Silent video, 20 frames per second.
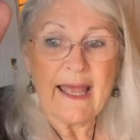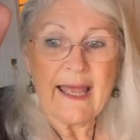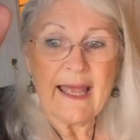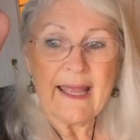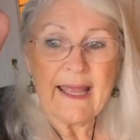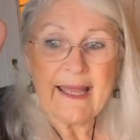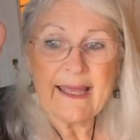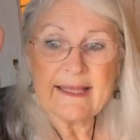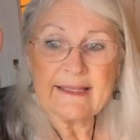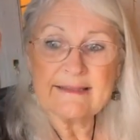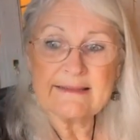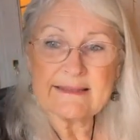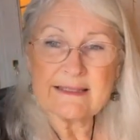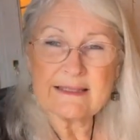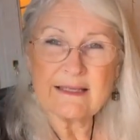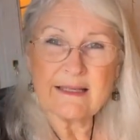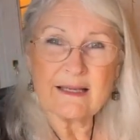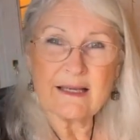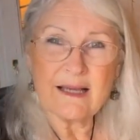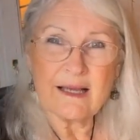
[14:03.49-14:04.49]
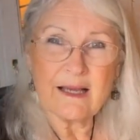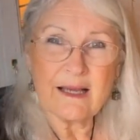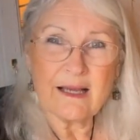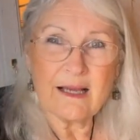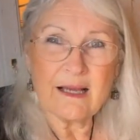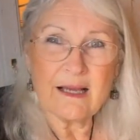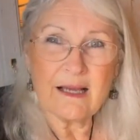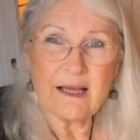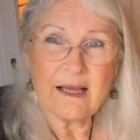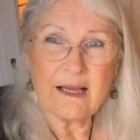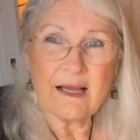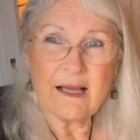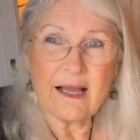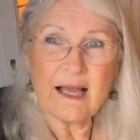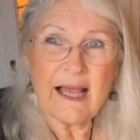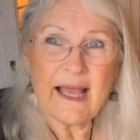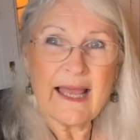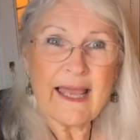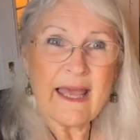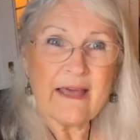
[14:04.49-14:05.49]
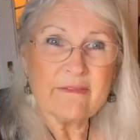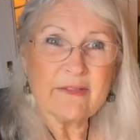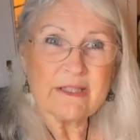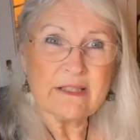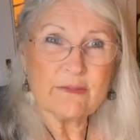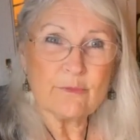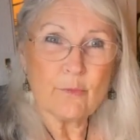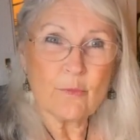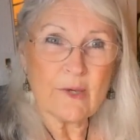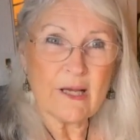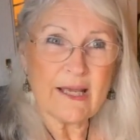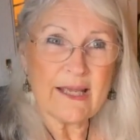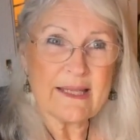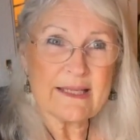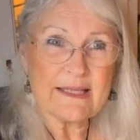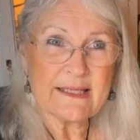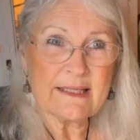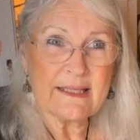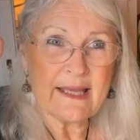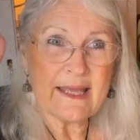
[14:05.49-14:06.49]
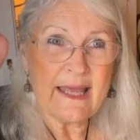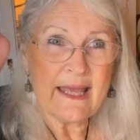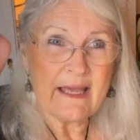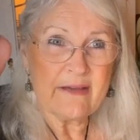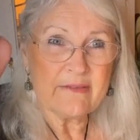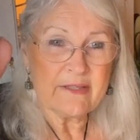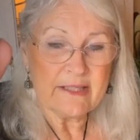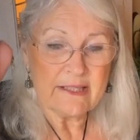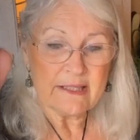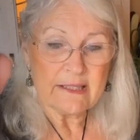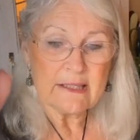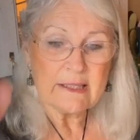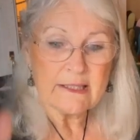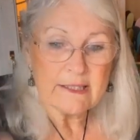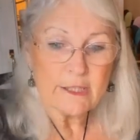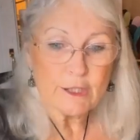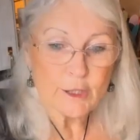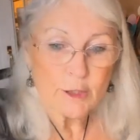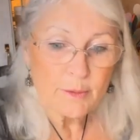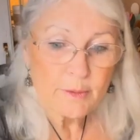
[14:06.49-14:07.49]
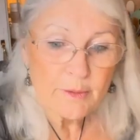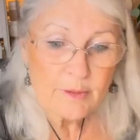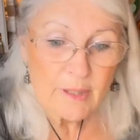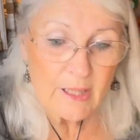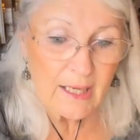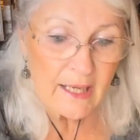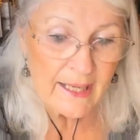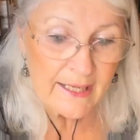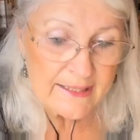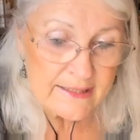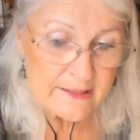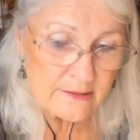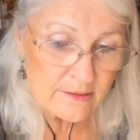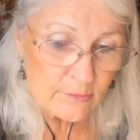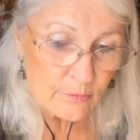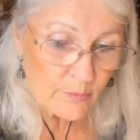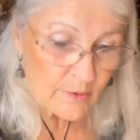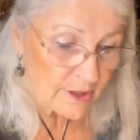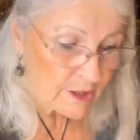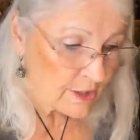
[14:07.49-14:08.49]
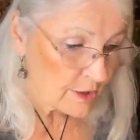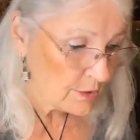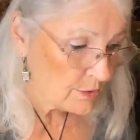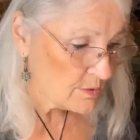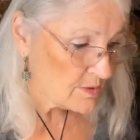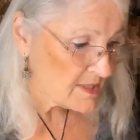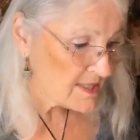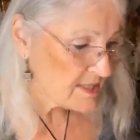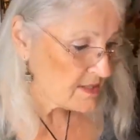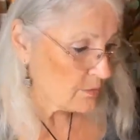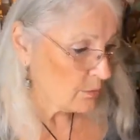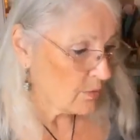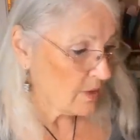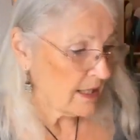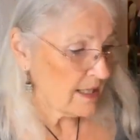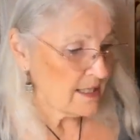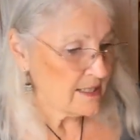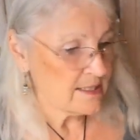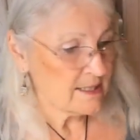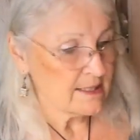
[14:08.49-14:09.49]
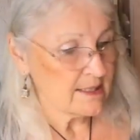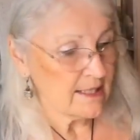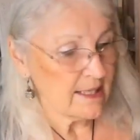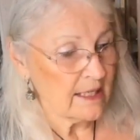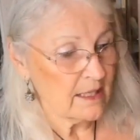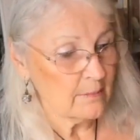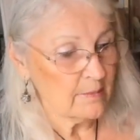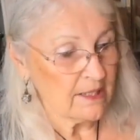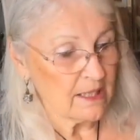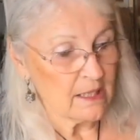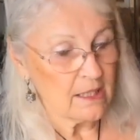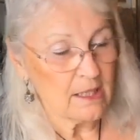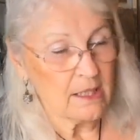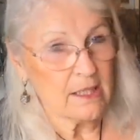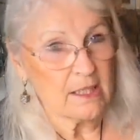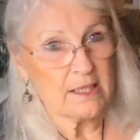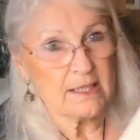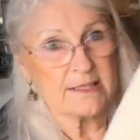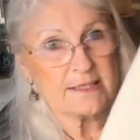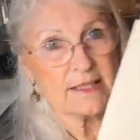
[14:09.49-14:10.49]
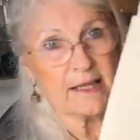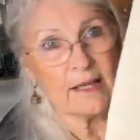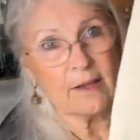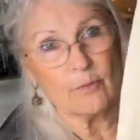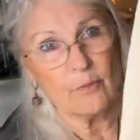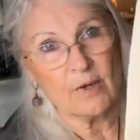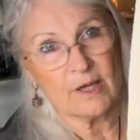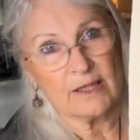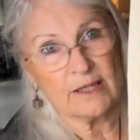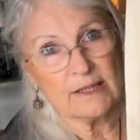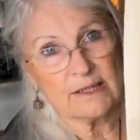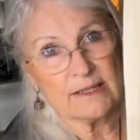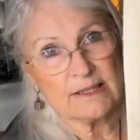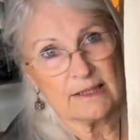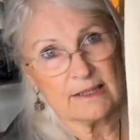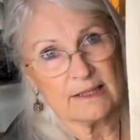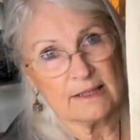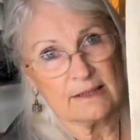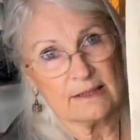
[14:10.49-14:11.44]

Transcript: And I have it in white and I have it in clear. I didn't want to use the white today because I wanted